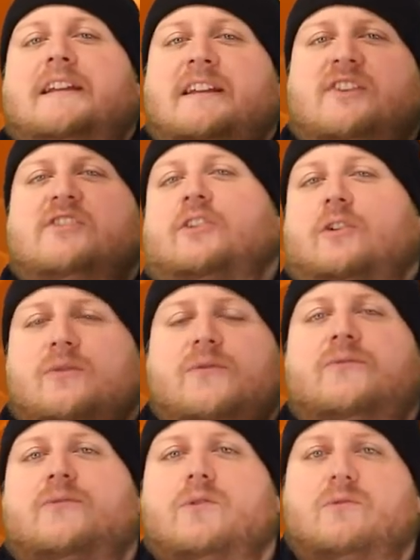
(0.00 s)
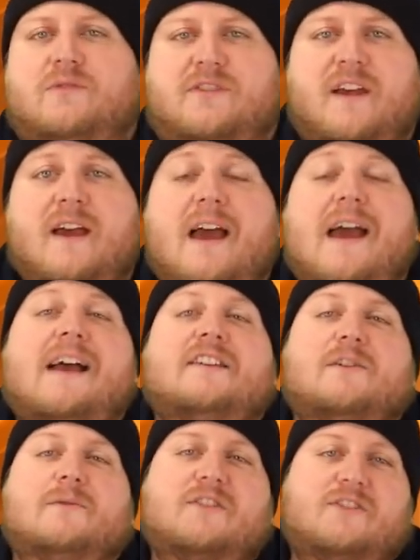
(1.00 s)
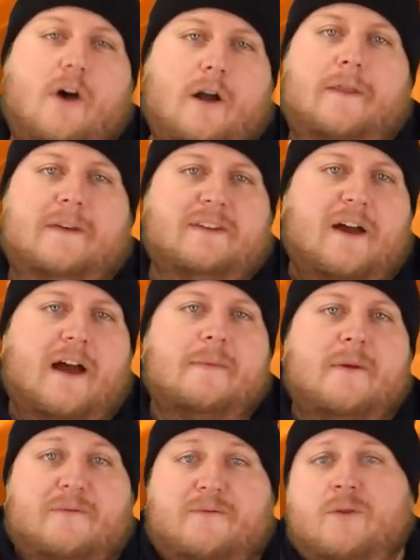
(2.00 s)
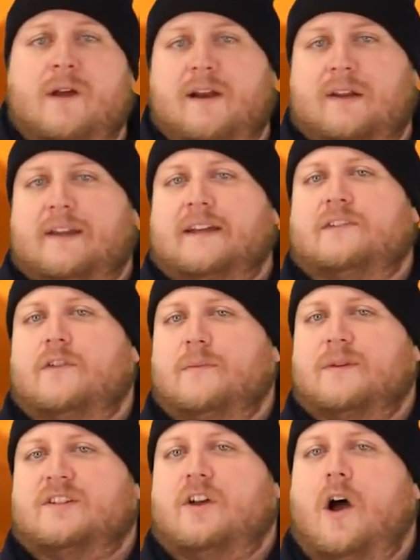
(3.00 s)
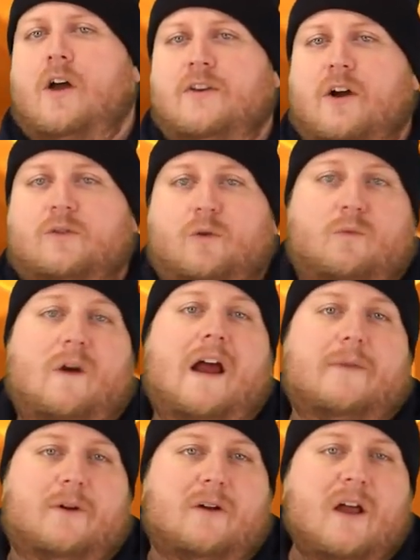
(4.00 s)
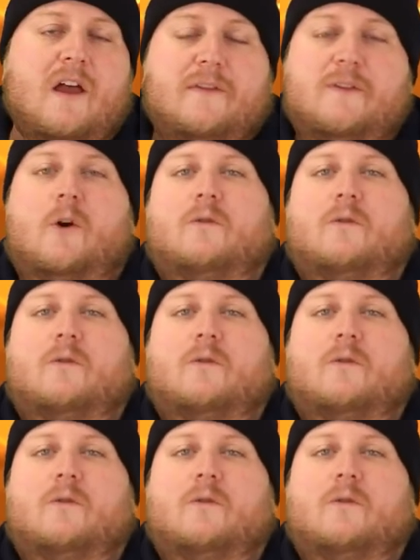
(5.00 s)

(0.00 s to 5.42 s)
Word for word: eating certain foods, as it was thought at the time that food had a link to the misconduct, or rather, the